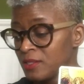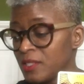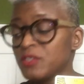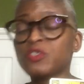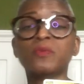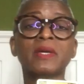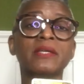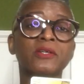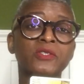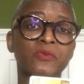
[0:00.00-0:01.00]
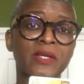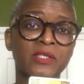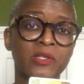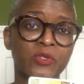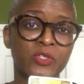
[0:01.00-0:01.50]
Did you make those
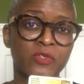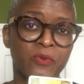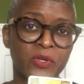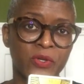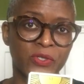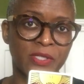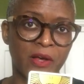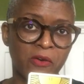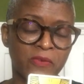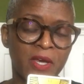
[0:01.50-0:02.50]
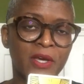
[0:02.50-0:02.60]
resolutions for yourself?